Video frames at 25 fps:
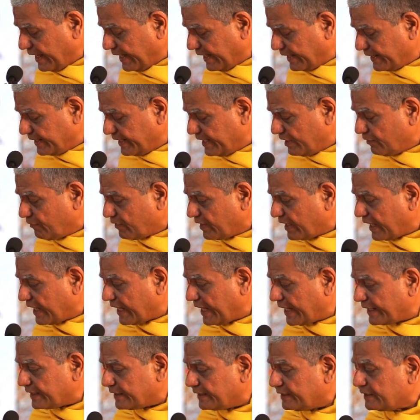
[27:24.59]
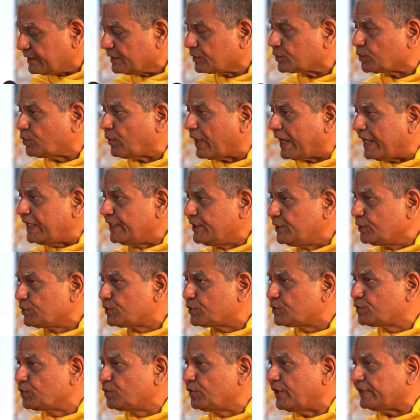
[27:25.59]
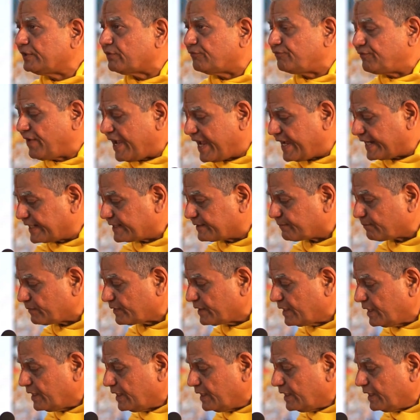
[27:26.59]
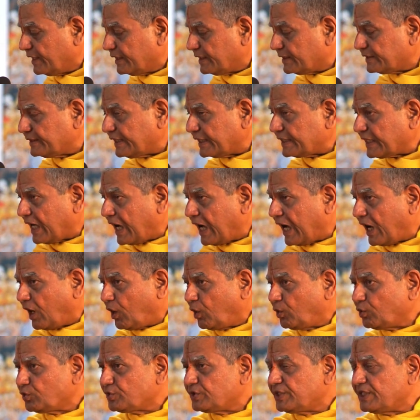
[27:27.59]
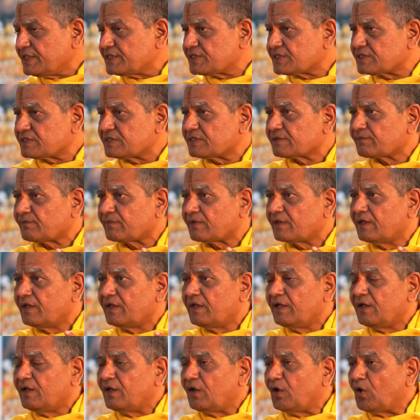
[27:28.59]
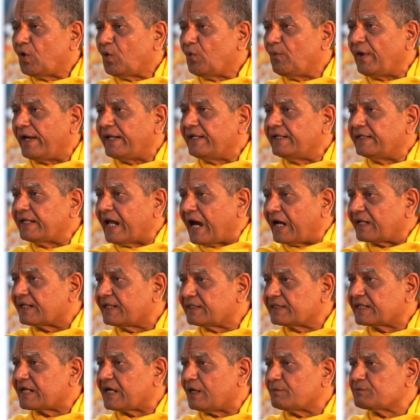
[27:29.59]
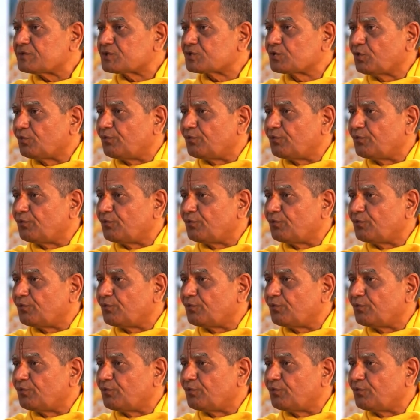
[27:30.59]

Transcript: And here I like to allude to the fact that how this, when Narad comes to